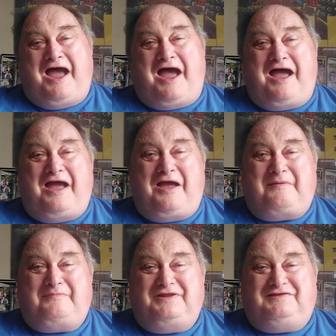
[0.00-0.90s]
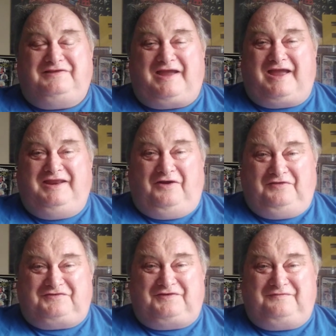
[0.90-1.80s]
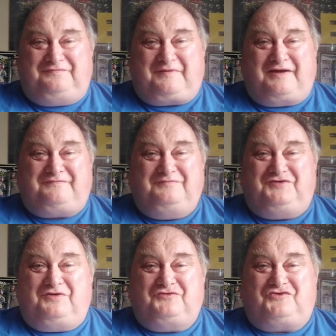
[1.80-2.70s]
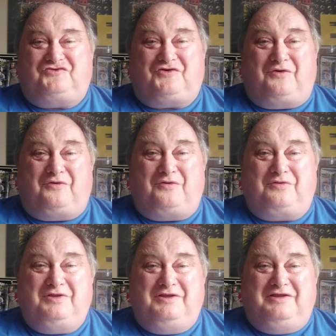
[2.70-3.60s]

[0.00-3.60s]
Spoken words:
but he didn't get any answer back from George at all.